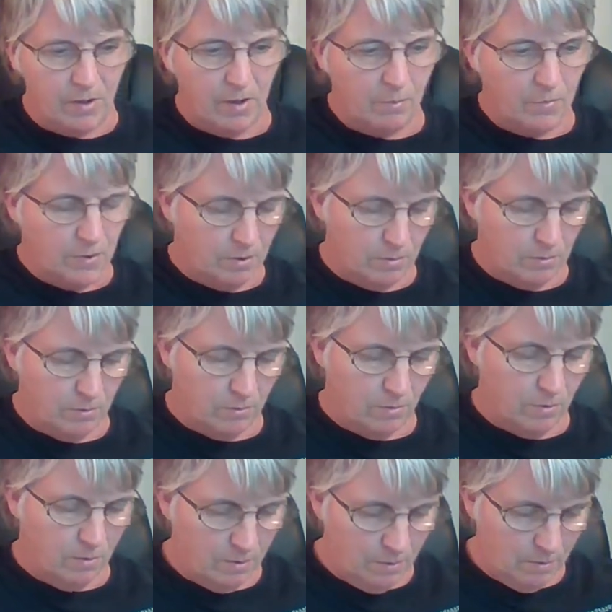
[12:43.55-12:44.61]
them to
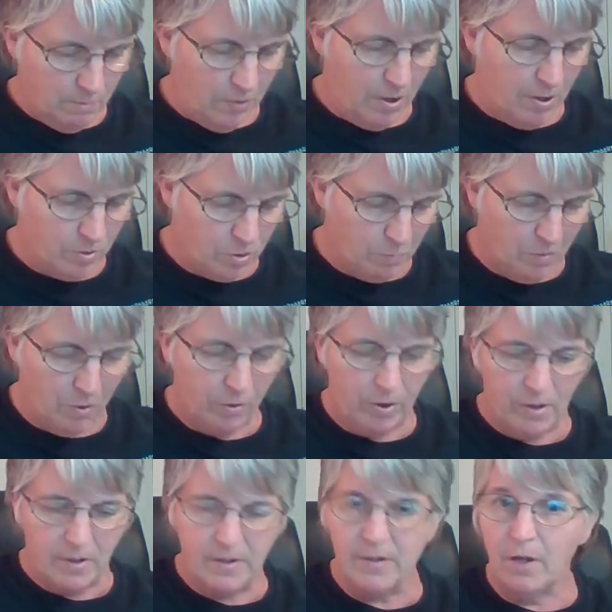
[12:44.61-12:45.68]
Poshmark
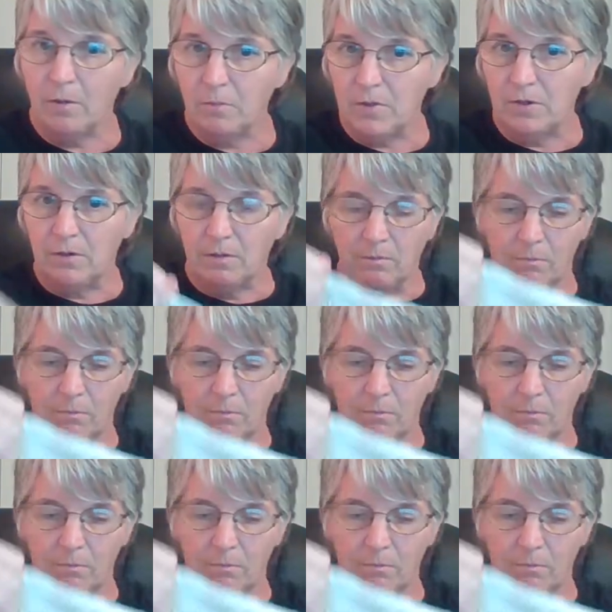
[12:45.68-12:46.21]
and some to